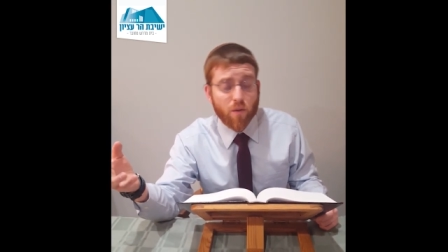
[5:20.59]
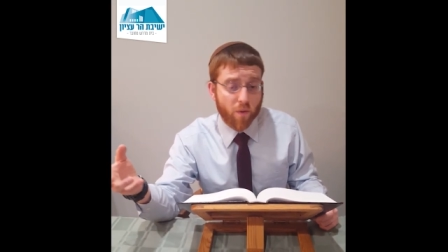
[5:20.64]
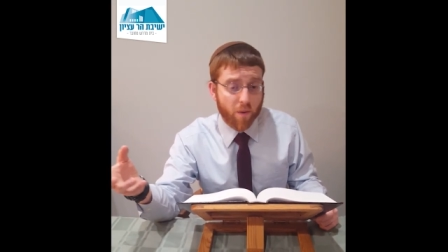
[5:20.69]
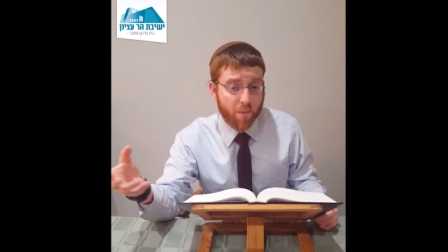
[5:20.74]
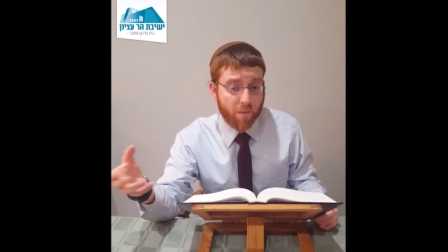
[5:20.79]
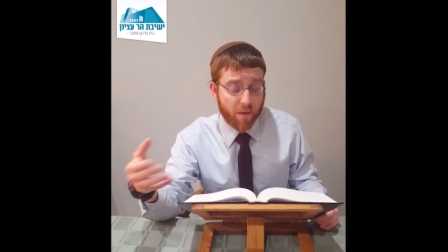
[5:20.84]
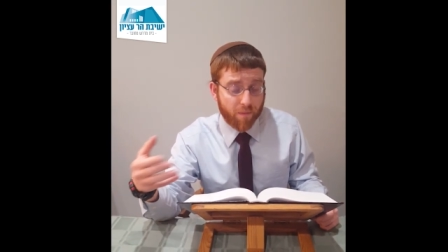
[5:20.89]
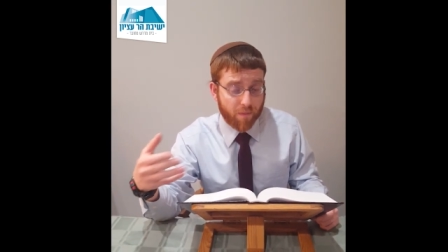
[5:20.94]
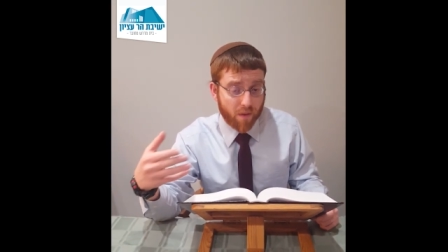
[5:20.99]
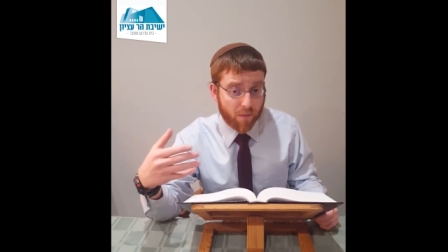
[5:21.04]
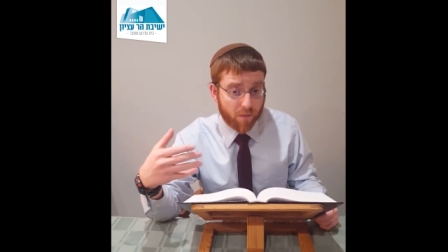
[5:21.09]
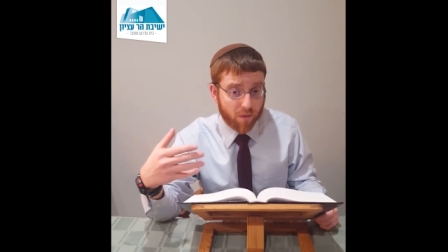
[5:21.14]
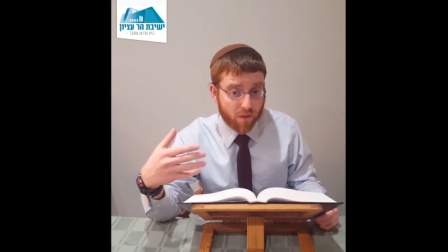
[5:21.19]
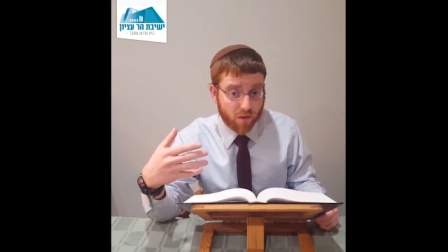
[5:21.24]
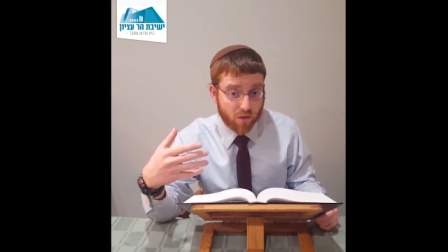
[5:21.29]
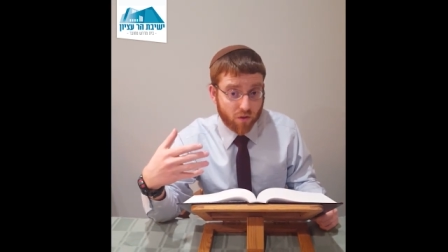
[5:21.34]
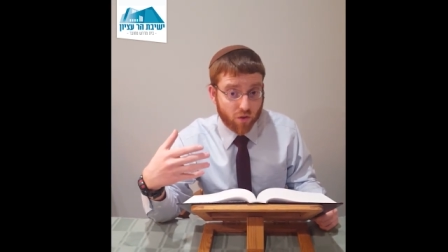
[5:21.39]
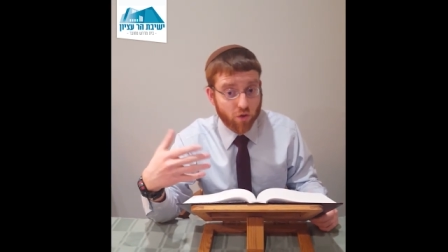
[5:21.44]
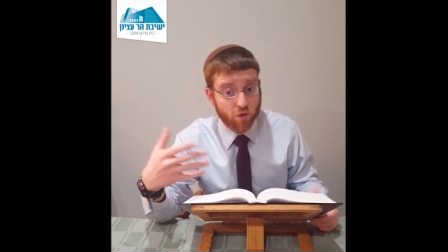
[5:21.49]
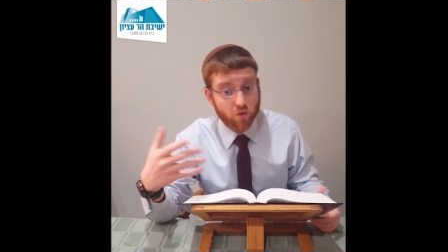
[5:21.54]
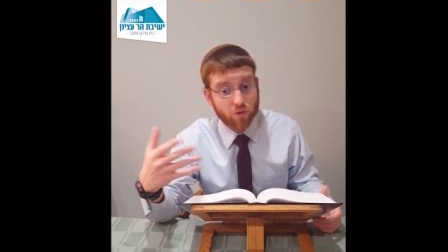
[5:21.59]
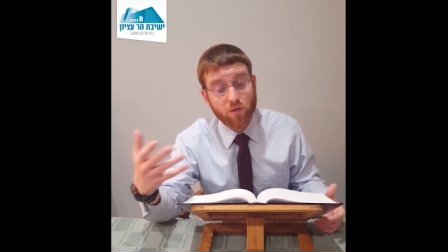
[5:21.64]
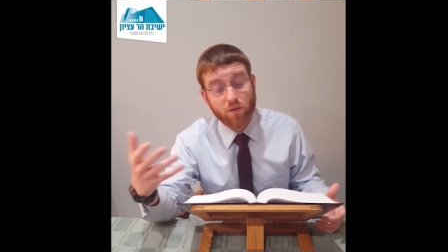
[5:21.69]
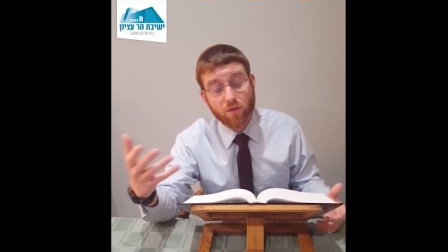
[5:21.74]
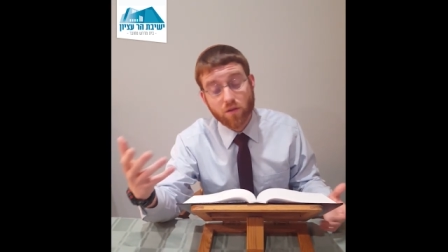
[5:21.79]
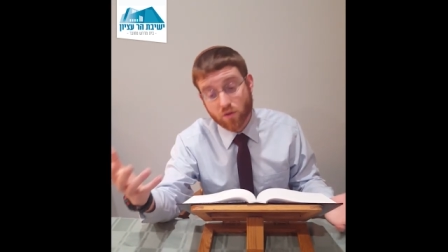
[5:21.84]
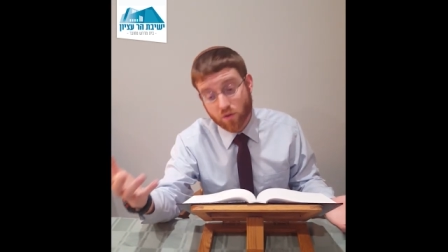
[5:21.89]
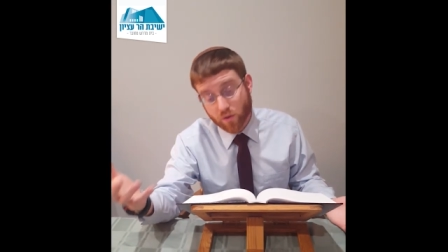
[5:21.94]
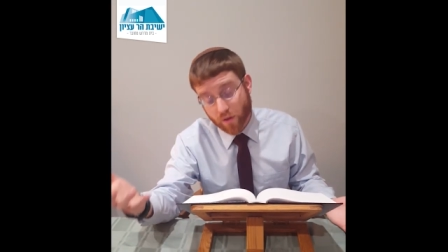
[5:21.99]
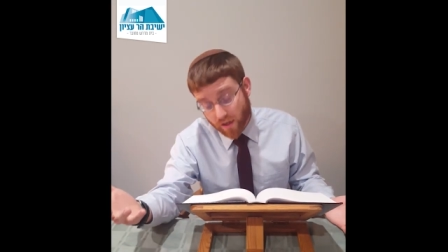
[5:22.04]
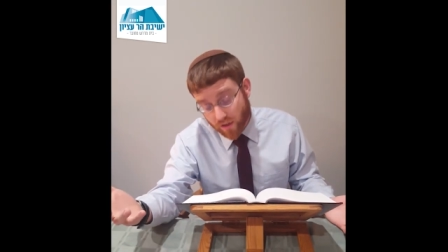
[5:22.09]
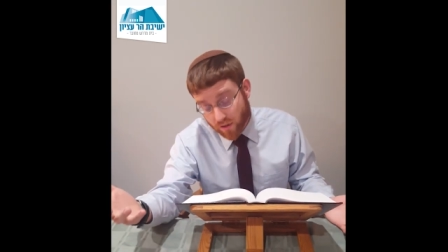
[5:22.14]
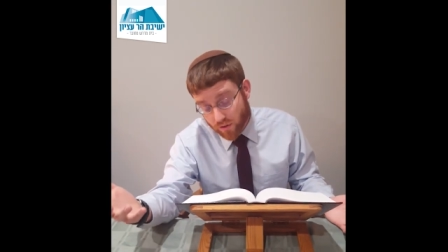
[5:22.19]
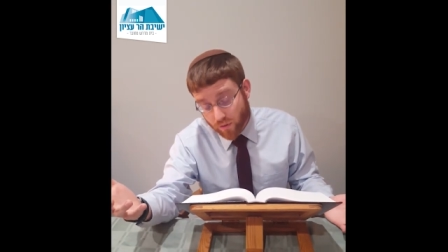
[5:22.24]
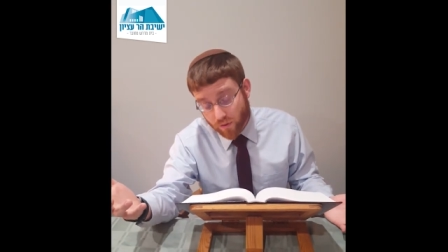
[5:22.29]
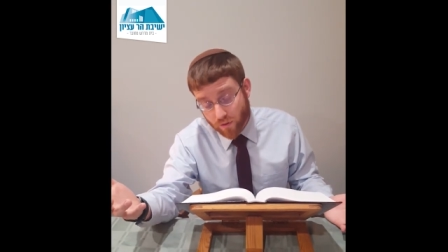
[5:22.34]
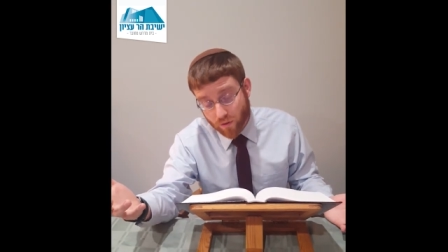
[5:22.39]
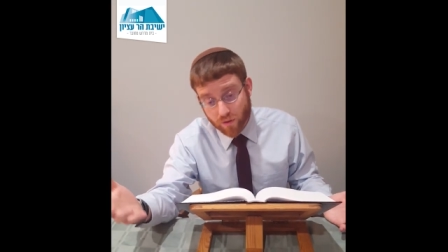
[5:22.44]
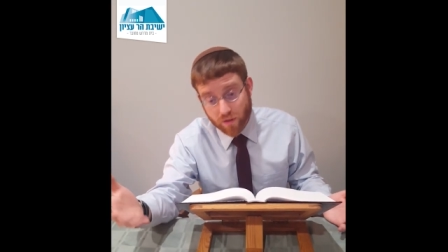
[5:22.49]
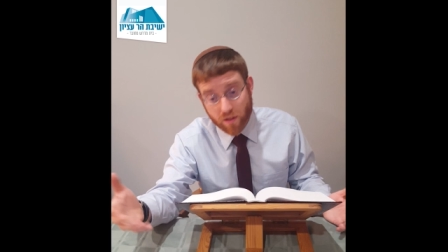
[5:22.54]
We might be able to train a
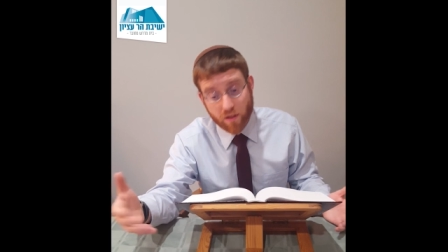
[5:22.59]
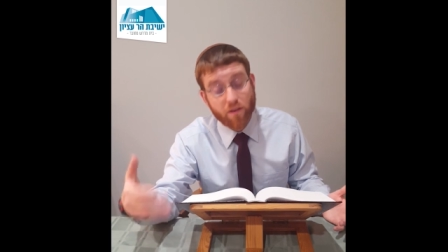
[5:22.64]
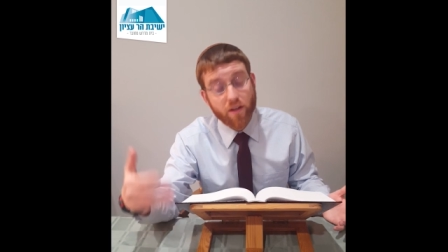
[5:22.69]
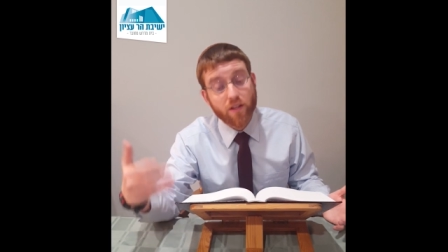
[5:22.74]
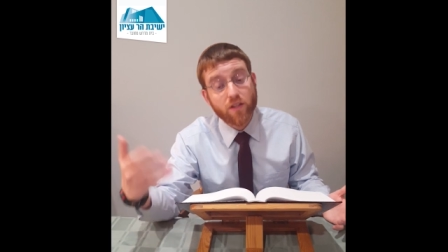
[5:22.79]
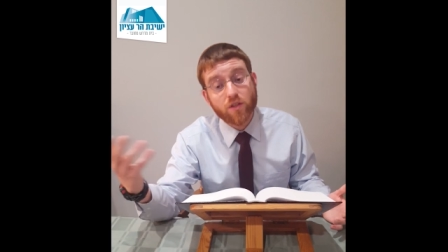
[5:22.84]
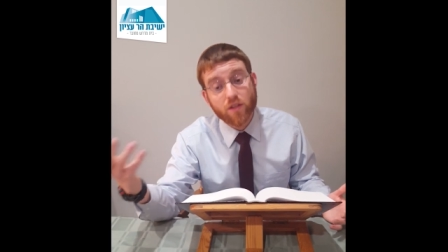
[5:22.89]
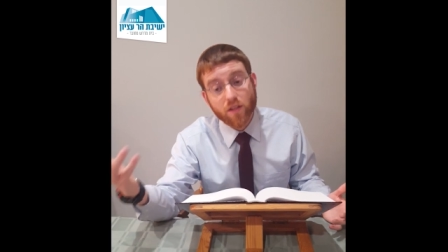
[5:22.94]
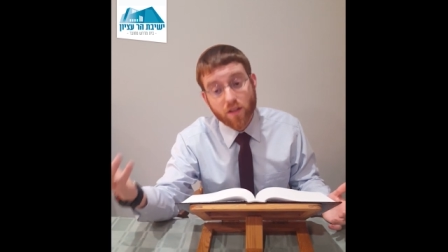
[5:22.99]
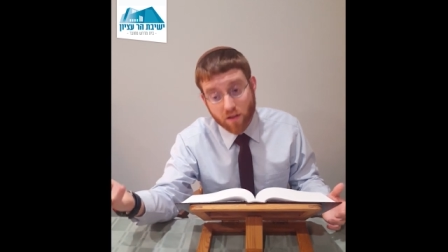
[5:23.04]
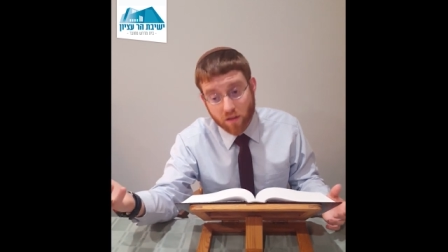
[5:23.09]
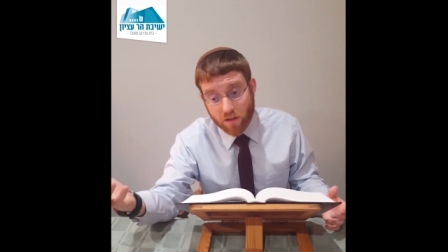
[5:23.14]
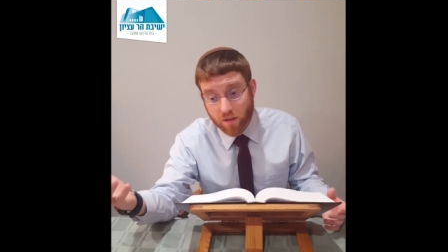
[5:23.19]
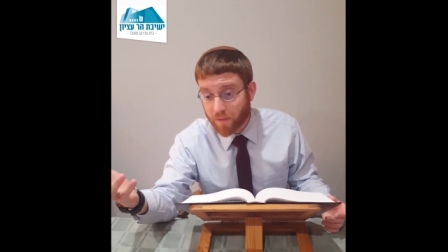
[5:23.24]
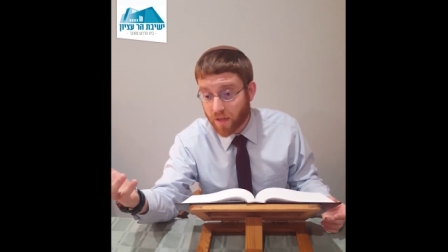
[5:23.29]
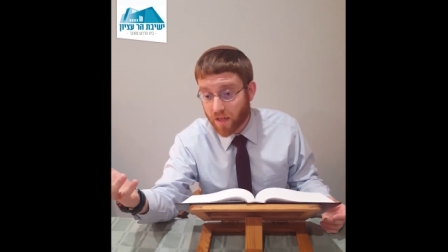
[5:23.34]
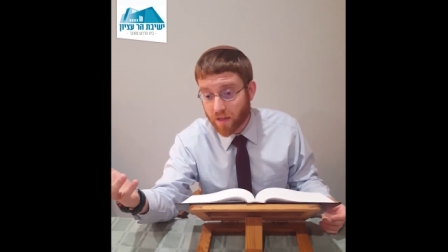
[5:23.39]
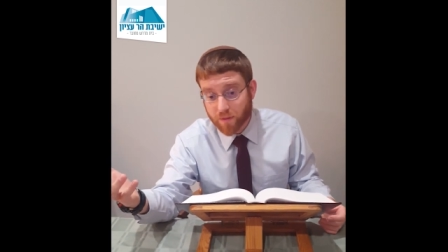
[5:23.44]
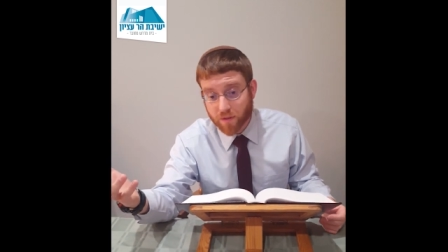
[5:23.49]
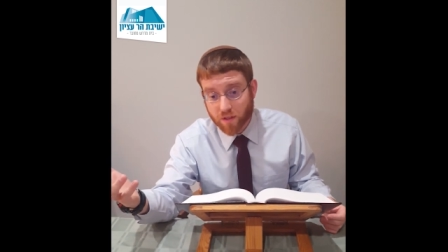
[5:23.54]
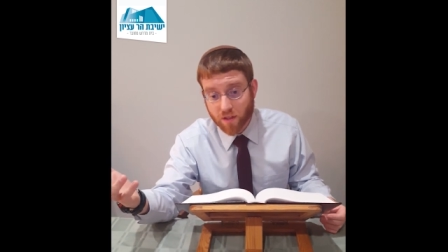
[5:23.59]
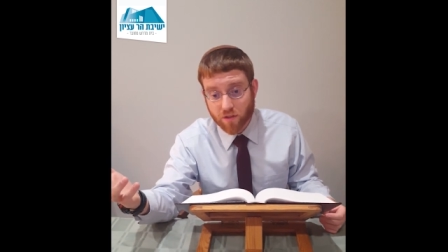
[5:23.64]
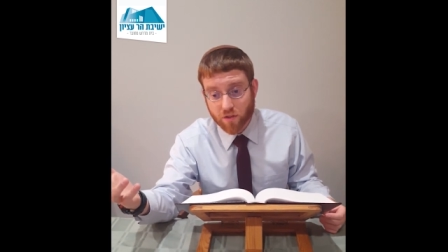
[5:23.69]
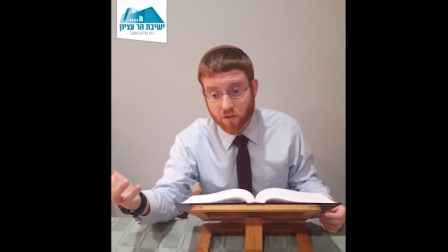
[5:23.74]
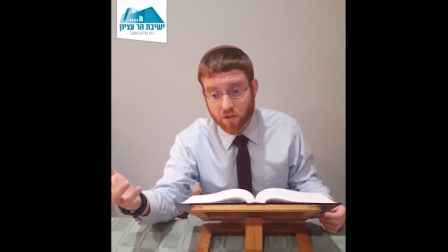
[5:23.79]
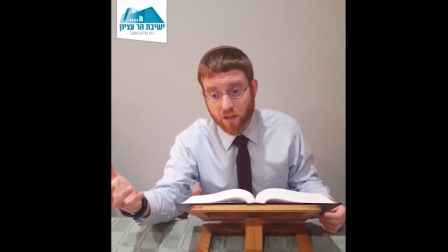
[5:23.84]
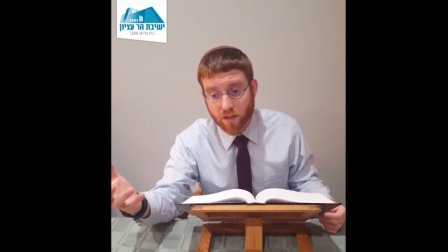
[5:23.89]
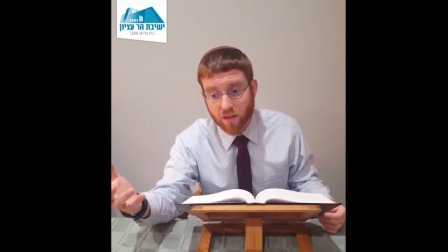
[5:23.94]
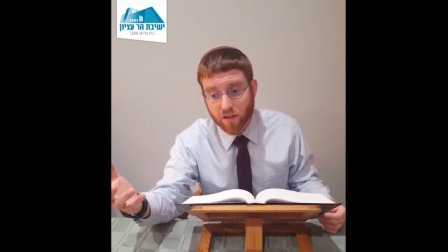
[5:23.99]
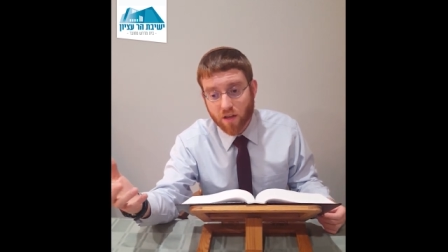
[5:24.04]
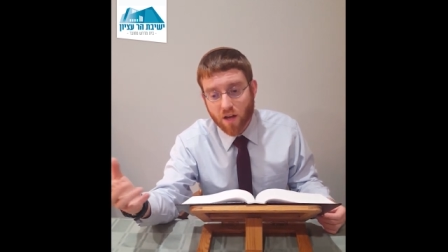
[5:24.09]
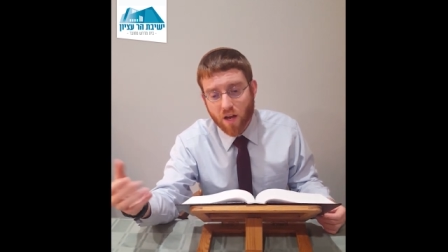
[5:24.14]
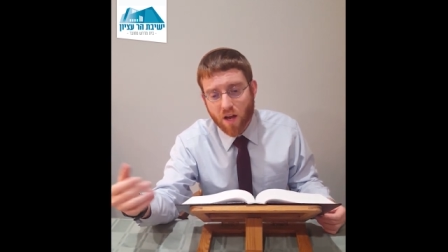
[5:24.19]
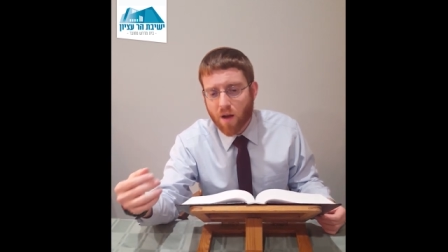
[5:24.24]
two-year-old, and eventually they'll be able to understand.